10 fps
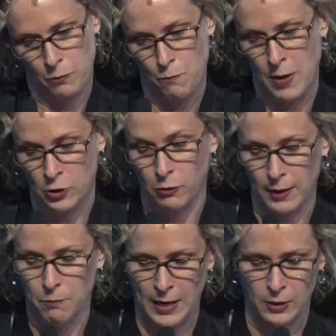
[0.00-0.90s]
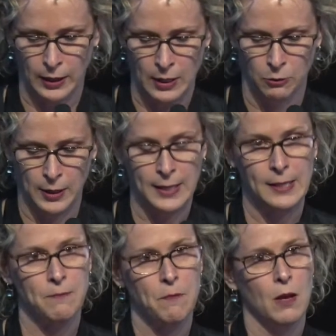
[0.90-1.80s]
measuring mental
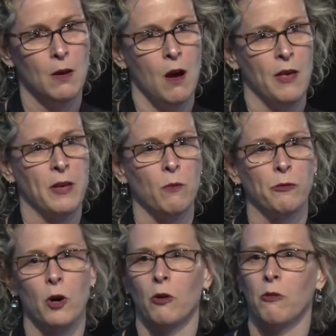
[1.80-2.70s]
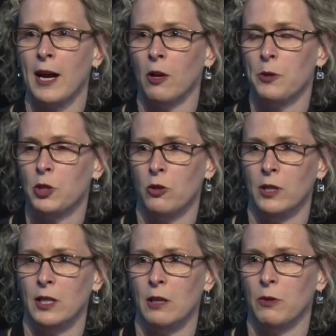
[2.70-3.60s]
illness. I think we've got great
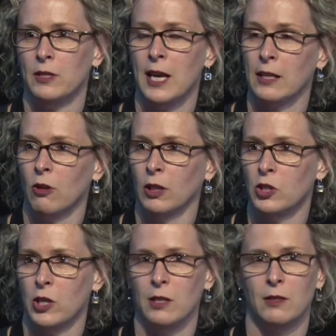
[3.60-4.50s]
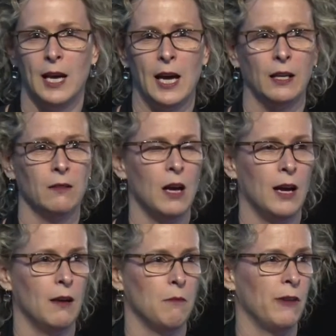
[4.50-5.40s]
opportunity with technology and data.
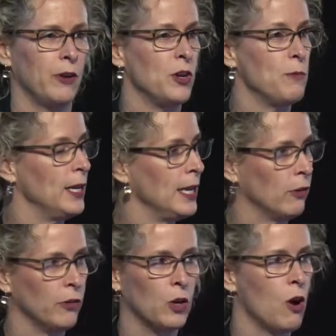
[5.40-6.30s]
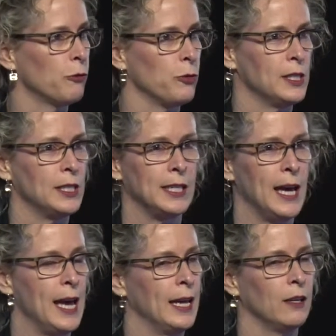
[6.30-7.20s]
I've only been here at the conference
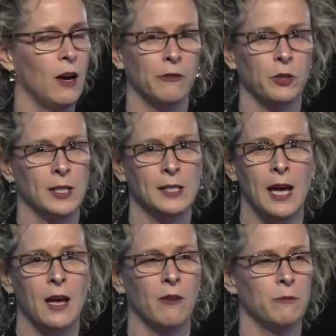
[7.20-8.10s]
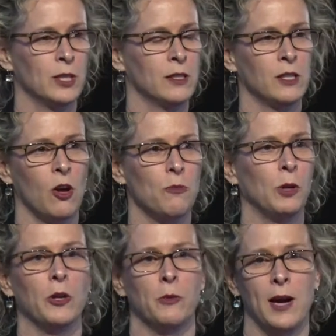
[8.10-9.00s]
today, and I've got to say I'm just so
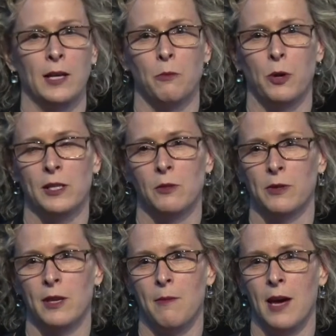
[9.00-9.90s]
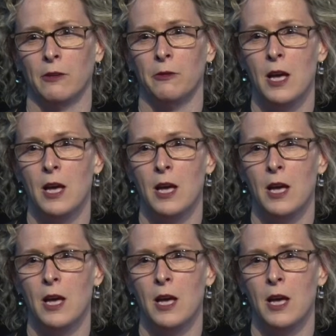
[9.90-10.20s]
blown away and impressed with the amount